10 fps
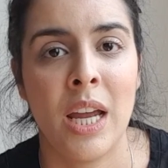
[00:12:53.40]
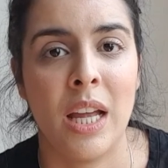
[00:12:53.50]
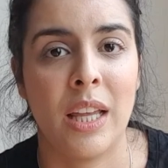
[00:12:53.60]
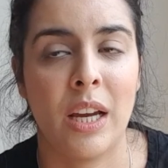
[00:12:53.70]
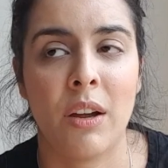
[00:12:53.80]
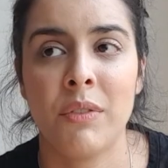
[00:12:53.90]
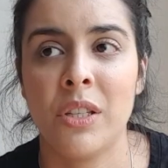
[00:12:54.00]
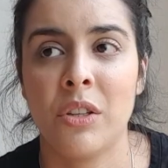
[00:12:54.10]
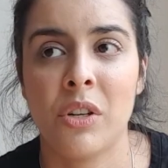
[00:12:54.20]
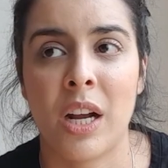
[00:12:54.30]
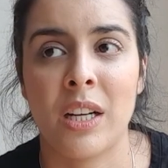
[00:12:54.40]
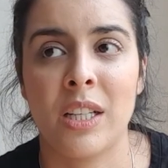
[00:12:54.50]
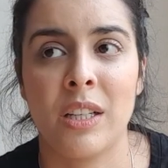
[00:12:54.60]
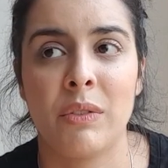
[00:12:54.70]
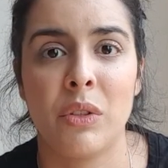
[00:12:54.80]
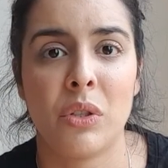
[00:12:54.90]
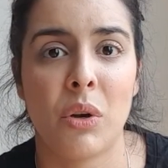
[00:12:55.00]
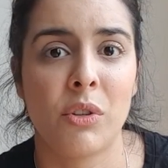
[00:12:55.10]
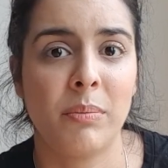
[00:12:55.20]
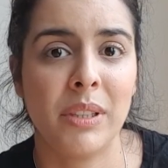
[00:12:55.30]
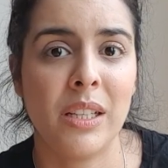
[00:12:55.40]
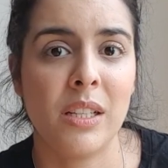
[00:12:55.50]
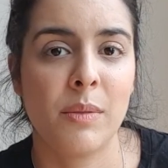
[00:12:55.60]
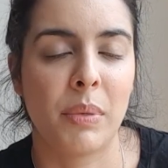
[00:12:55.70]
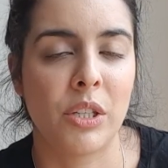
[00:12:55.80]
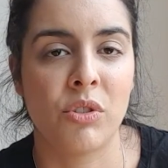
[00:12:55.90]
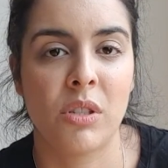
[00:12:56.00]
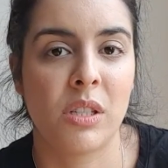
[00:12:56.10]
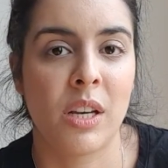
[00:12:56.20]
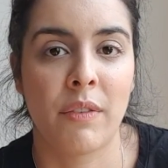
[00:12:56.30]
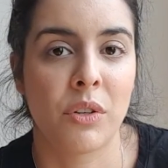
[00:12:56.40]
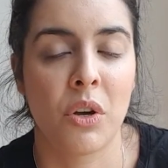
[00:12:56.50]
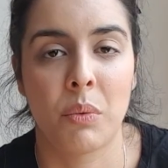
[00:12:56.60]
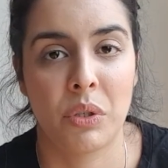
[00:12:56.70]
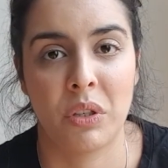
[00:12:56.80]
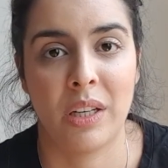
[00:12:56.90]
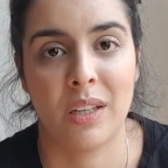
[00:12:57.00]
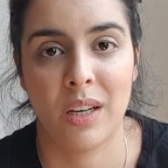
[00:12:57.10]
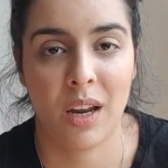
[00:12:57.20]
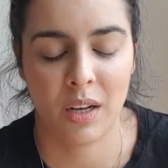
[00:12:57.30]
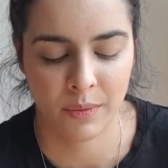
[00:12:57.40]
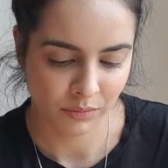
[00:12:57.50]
Like obviously they're not gonna give you nosebleeds, but you just never know what you're gonna get.